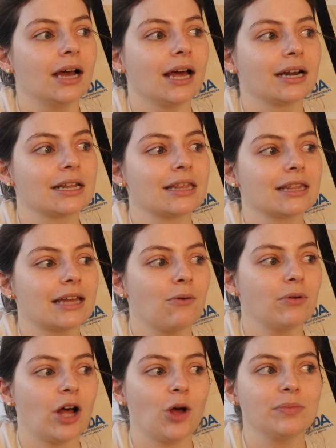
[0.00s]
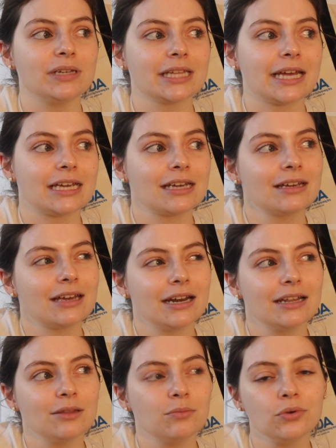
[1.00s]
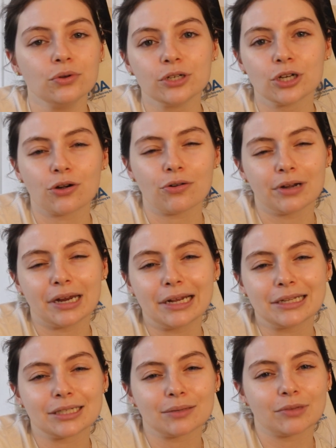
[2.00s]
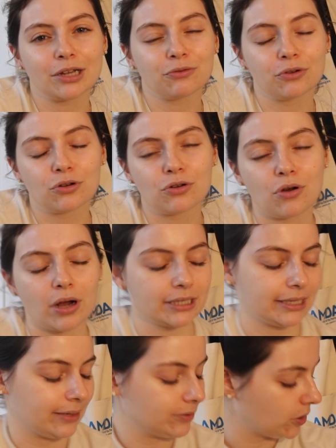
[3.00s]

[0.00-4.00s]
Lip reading: And I think that will help me like get in the mood to create some like real cool content.